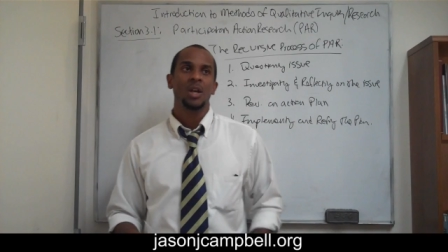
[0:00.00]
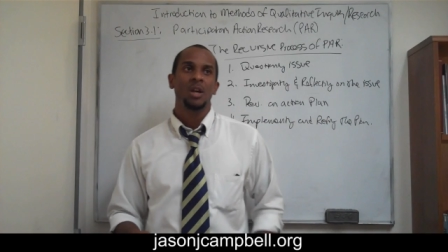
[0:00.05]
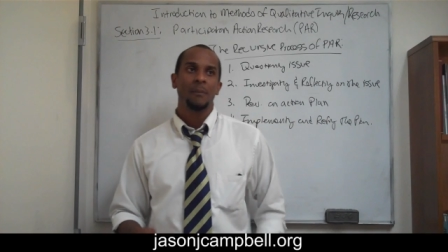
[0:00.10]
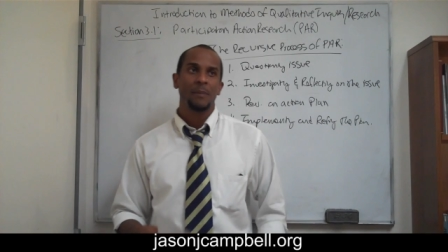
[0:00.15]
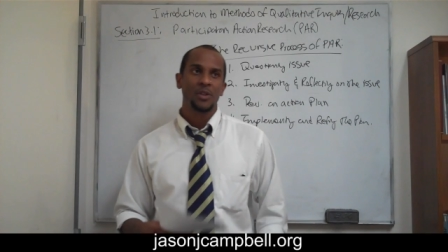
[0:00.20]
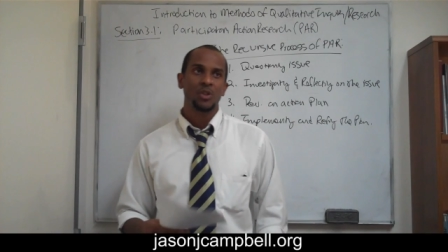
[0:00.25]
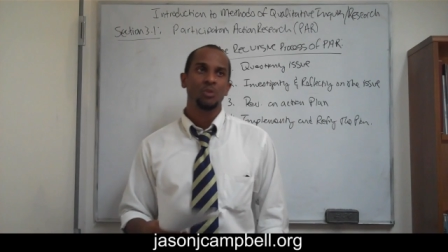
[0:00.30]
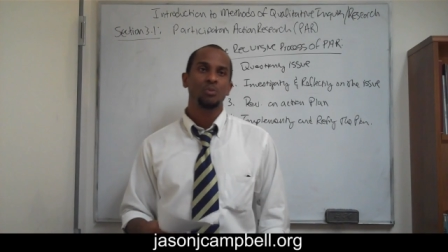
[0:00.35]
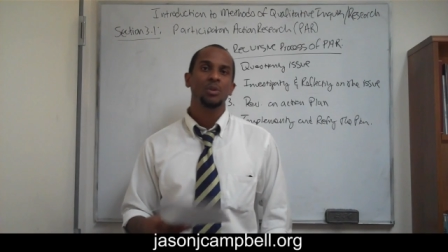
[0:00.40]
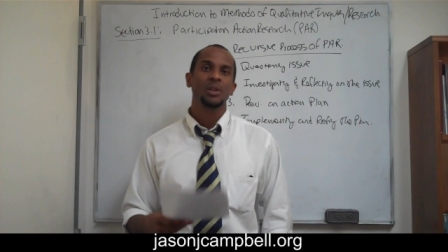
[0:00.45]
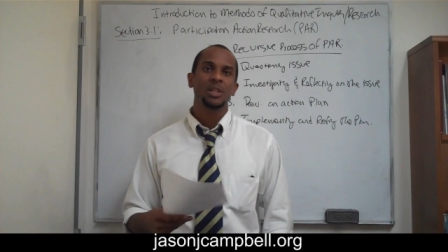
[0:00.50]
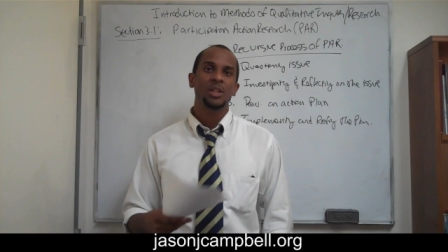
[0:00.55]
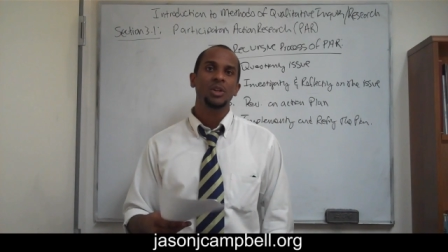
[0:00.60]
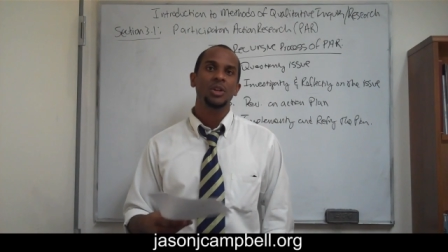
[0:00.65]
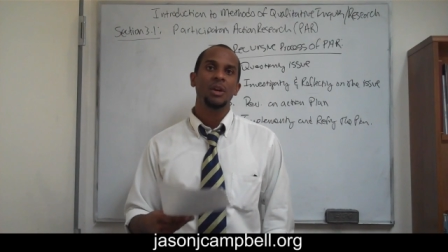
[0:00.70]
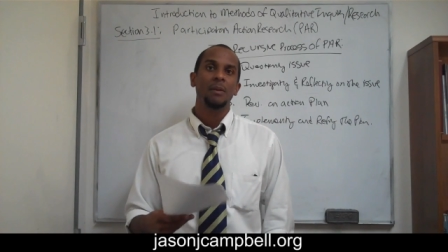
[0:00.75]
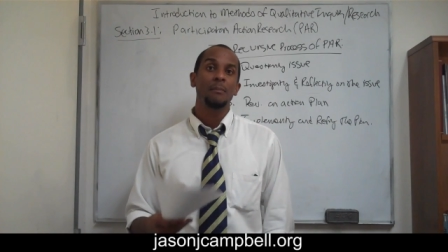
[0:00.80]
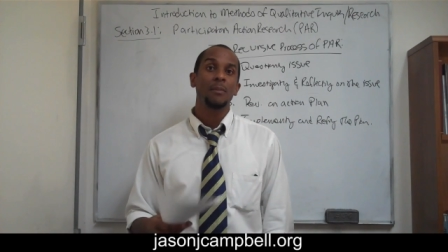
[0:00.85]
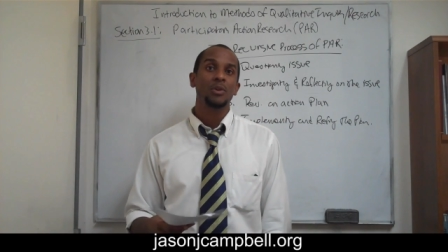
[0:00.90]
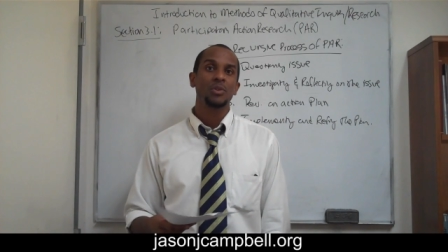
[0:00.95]
but you're really going
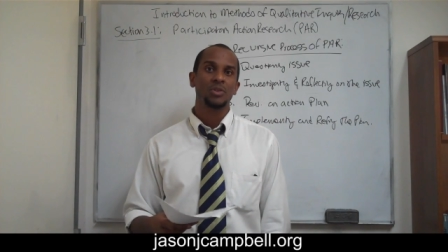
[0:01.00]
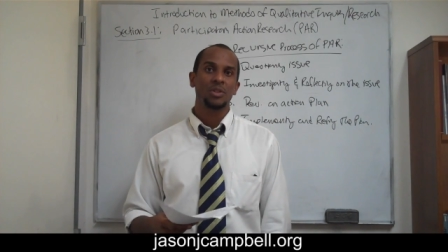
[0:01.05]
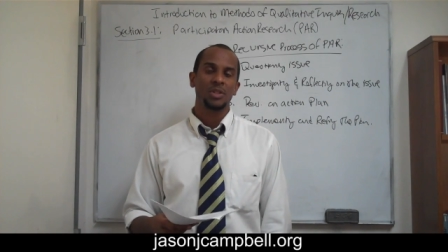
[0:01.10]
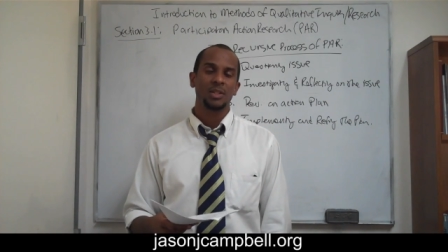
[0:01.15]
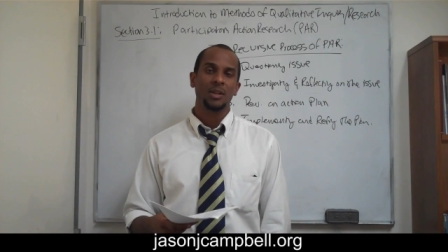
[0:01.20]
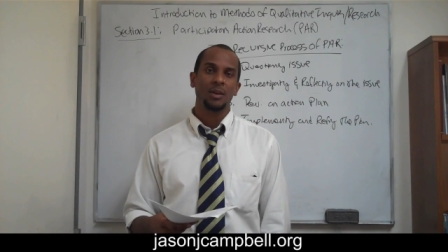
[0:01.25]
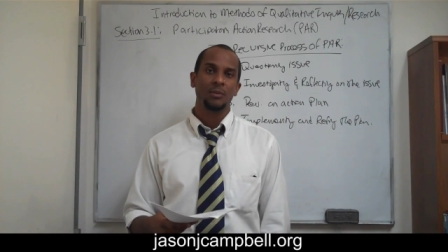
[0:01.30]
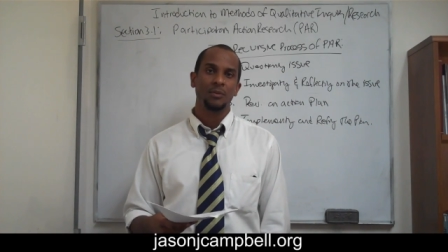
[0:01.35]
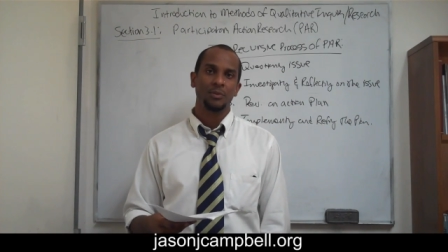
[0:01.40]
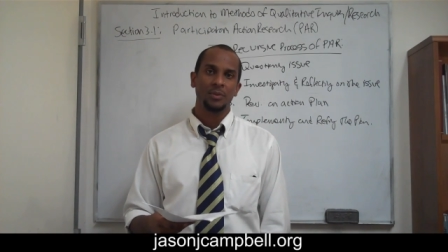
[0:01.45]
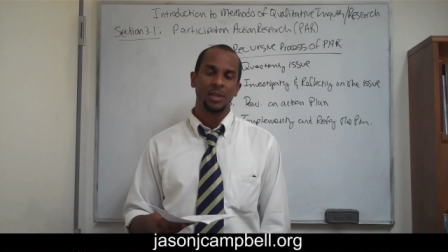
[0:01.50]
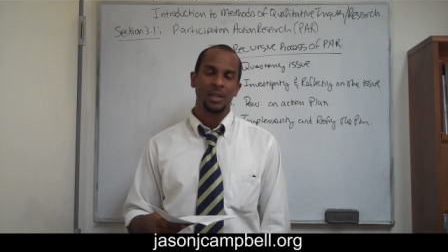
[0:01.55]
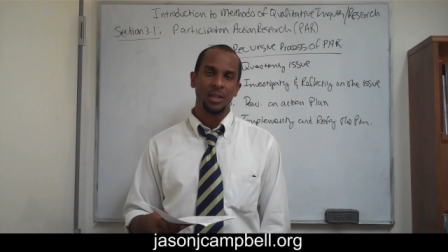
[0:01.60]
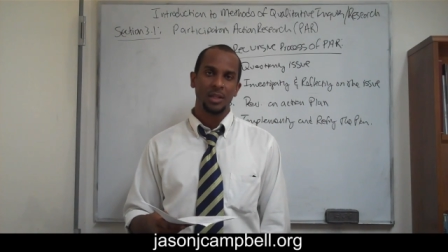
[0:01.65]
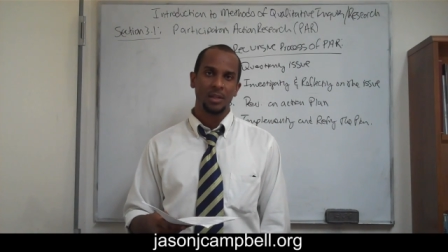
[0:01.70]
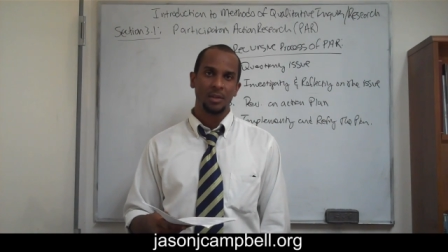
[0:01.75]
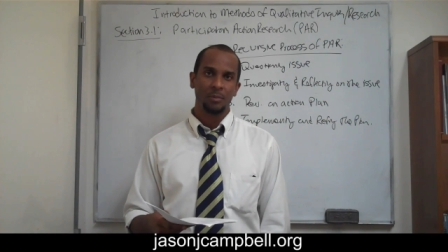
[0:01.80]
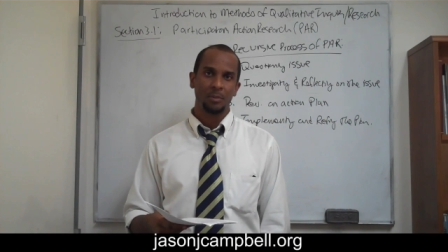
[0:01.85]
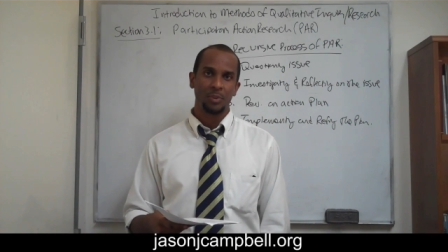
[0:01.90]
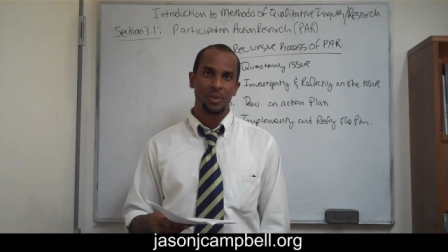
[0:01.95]
to immerse yourself
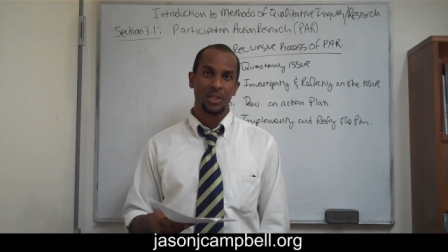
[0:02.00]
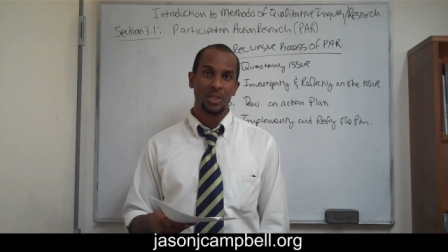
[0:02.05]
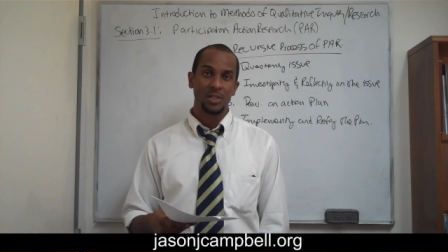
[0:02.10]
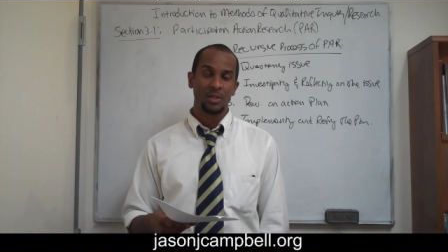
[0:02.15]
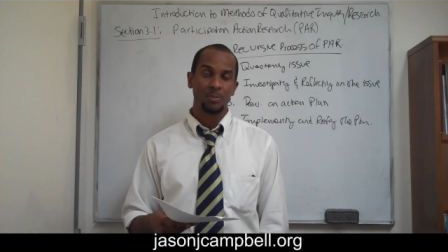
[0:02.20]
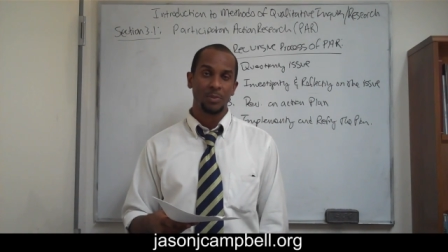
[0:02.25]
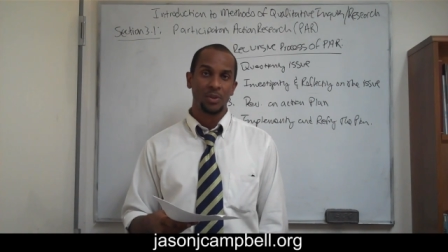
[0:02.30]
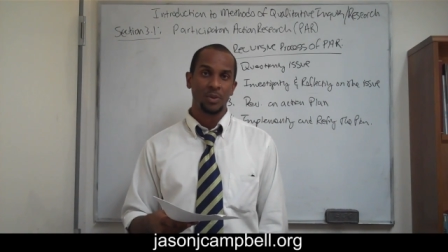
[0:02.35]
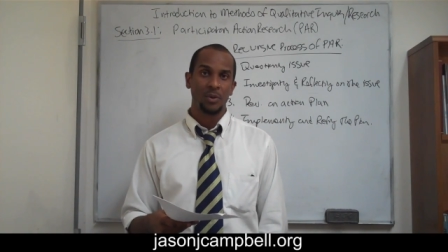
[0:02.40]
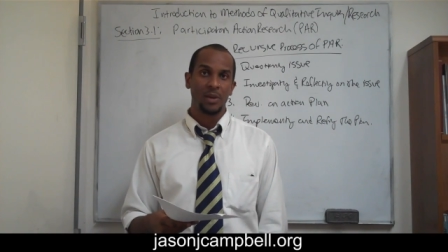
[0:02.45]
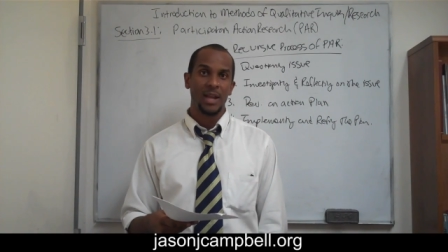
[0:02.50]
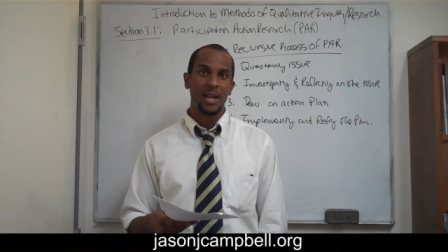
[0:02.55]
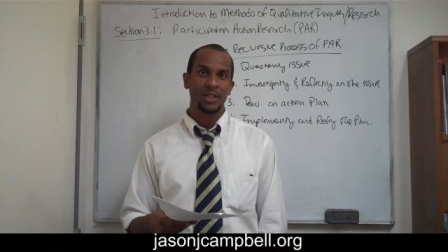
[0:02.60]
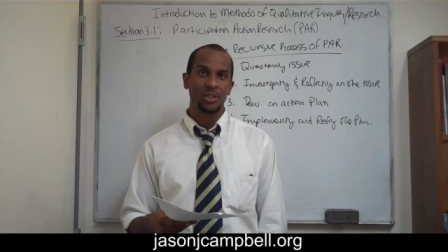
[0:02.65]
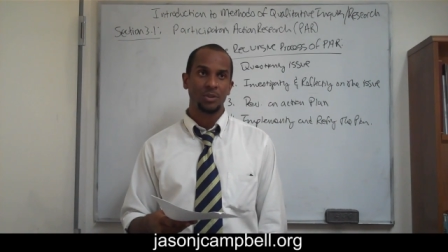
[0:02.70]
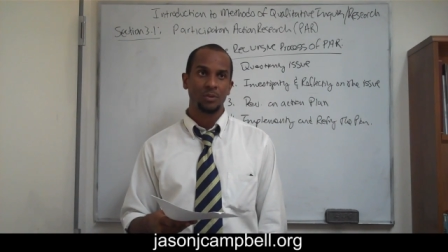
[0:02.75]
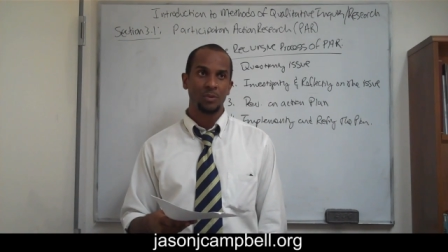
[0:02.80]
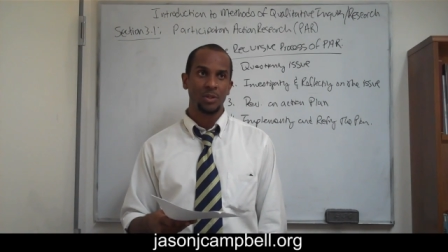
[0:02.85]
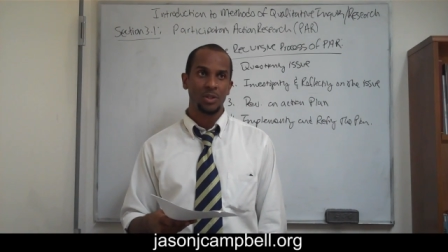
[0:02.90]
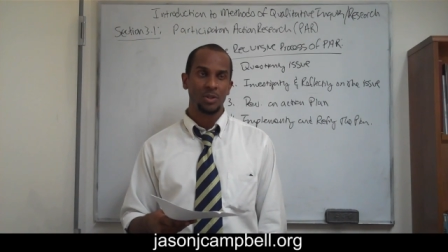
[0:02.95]
in participatory
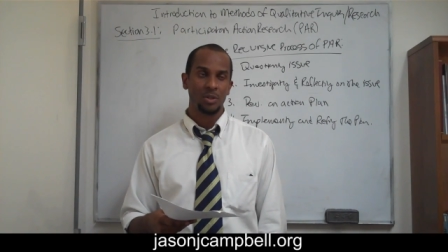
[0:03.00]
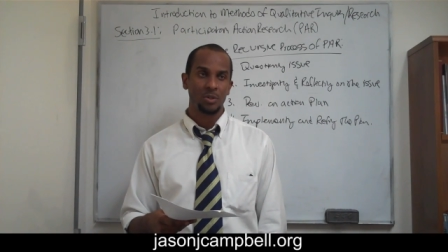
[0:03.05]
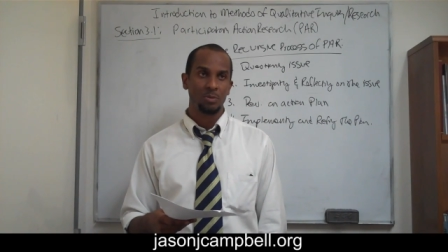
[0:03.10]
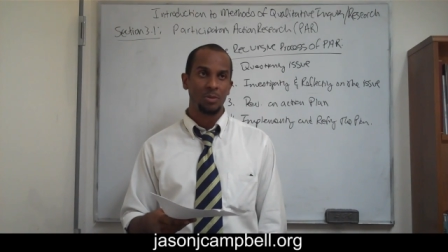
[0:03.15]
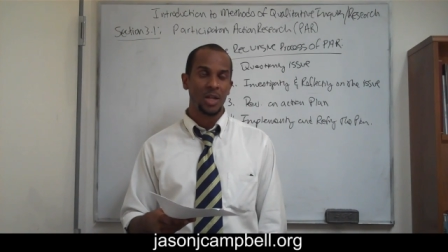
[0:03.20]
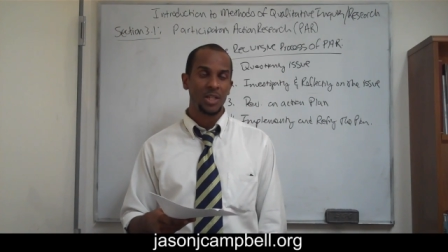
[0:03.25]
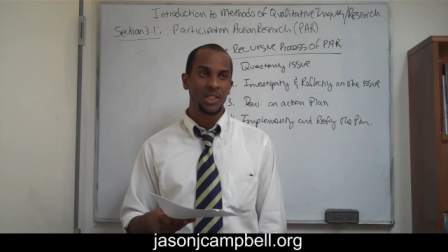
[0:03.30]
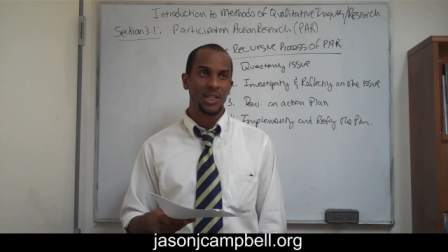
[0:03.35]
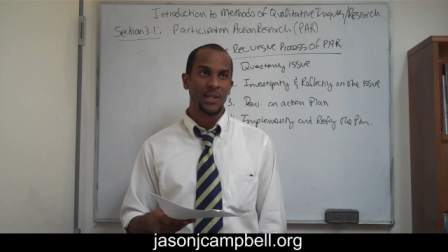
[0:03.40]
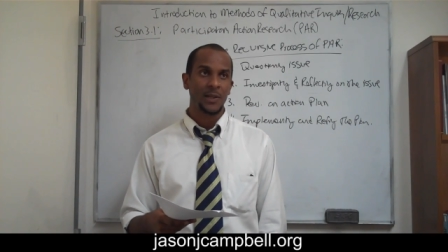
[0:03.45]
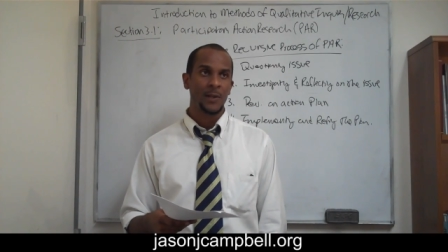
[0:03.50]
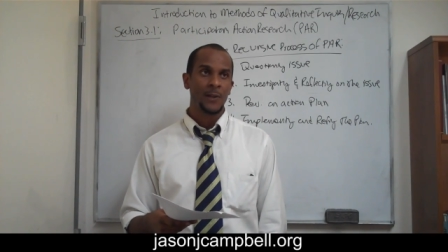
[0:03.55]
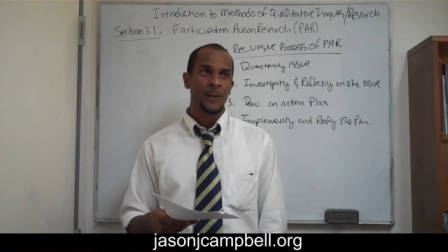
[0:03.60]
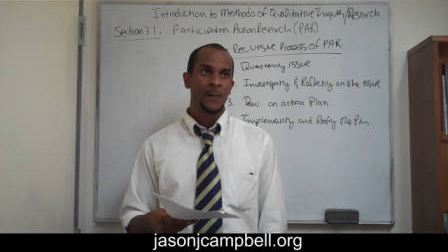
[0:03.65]
action research project.